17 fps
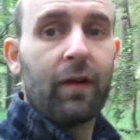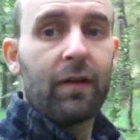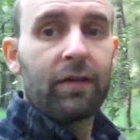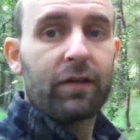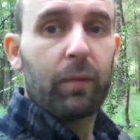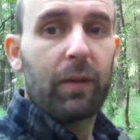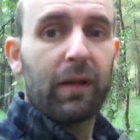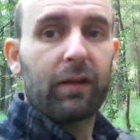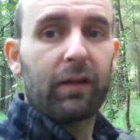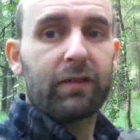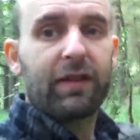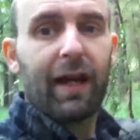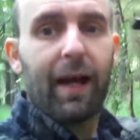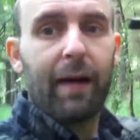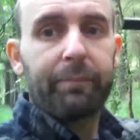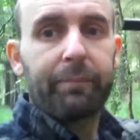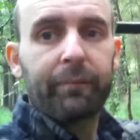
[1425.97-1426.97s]
So we looked
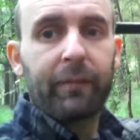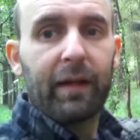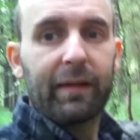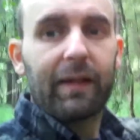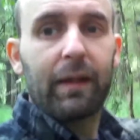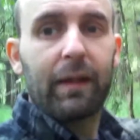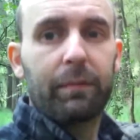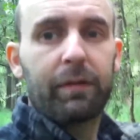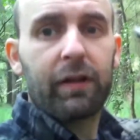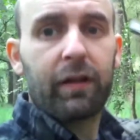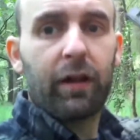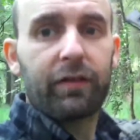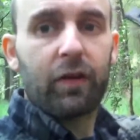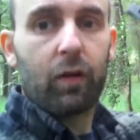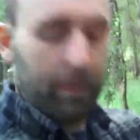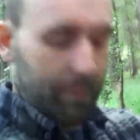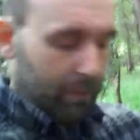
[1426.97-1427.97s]
at the limited life
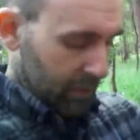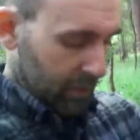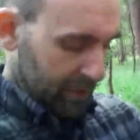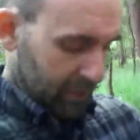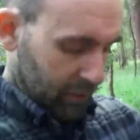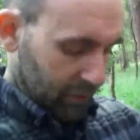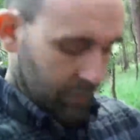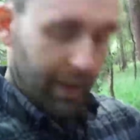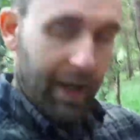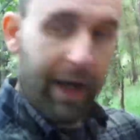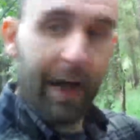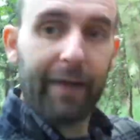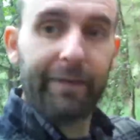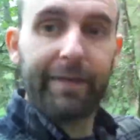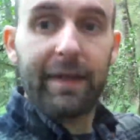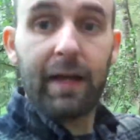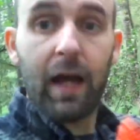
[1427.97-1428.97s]
equipment whistle
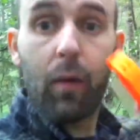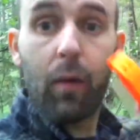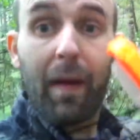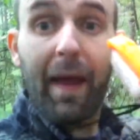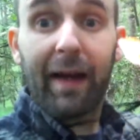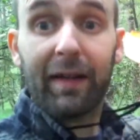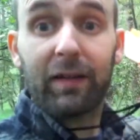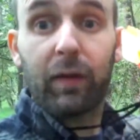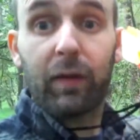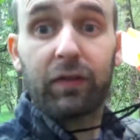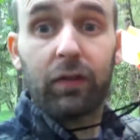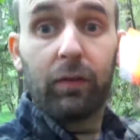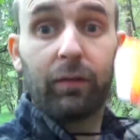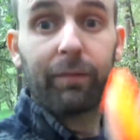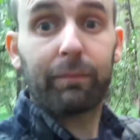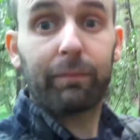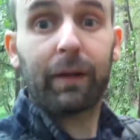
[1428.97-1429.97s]
and the OEX whistle
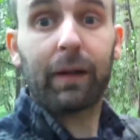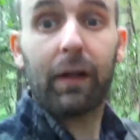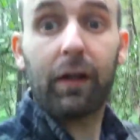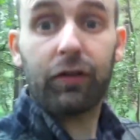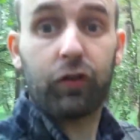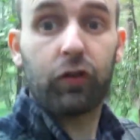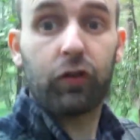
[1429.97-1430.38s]
from the last